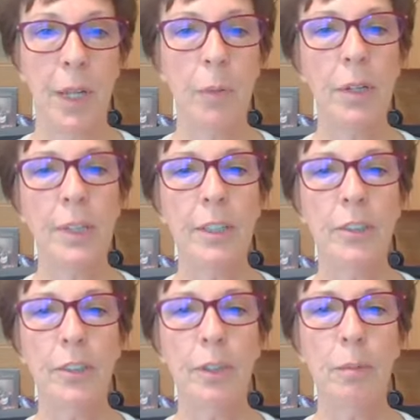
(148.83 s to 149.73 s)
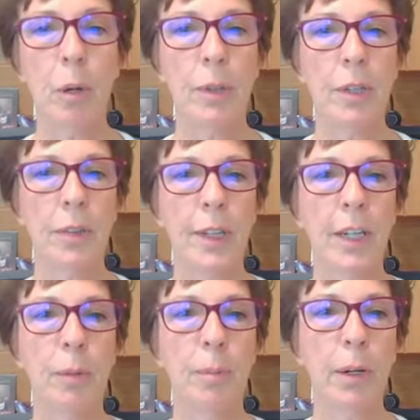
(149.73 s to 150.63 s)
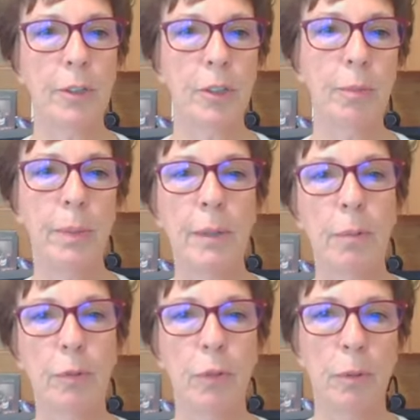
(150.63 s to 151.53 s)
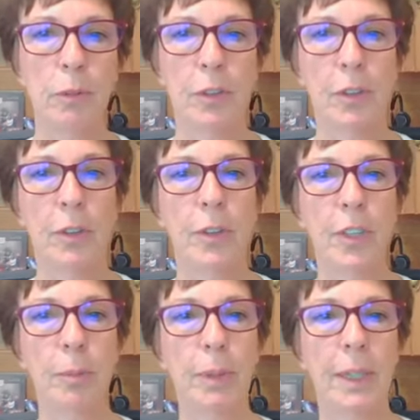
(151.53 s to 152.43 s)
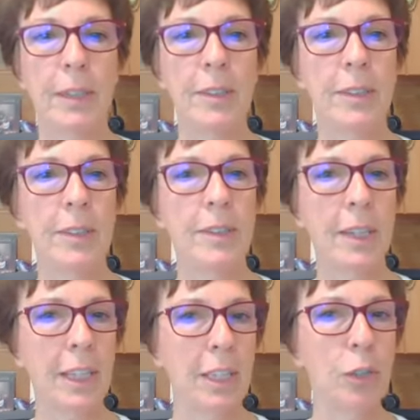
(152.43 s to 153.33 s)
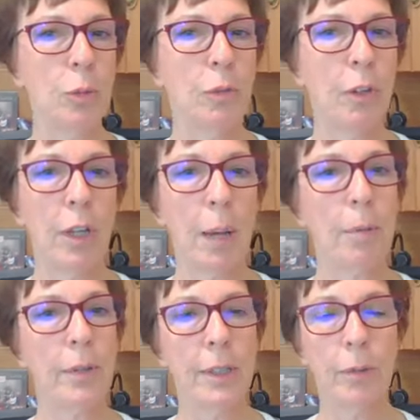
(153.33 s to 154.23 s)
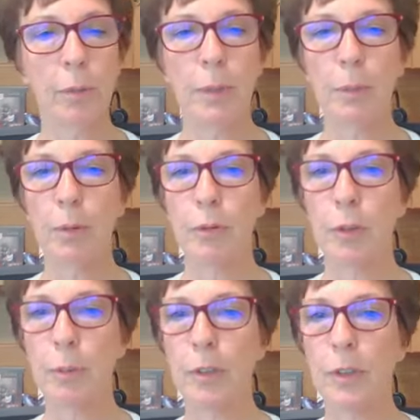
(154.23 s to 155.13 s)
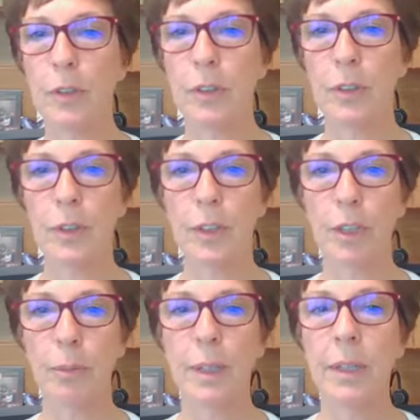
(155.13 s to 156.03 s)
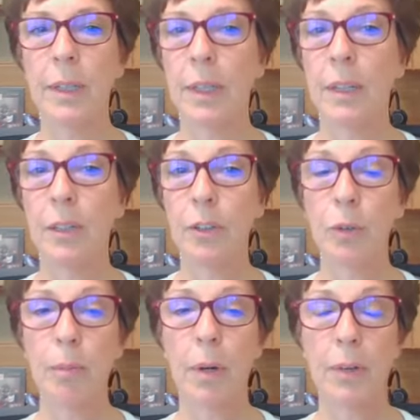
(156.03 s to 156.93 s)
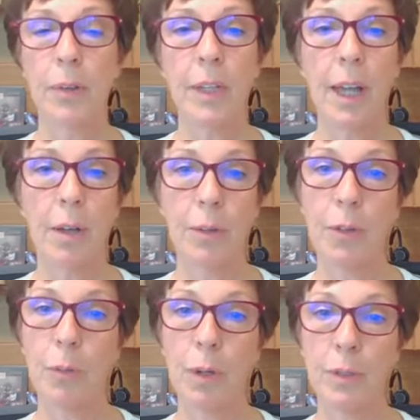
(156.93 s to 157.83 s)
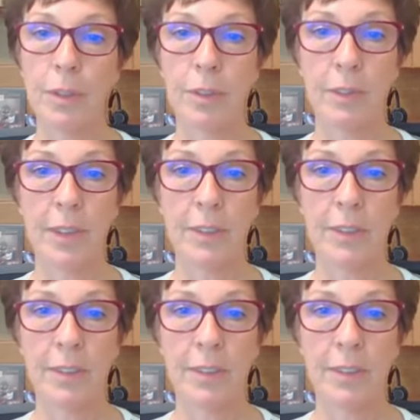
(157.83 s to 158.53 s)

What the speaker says: I want to take just a moment to thank our partner, Peak Performance Physical Therapy. This is the second year we've collaborated with Peak Performance Physical Therapy to do a monthly health and wellness event.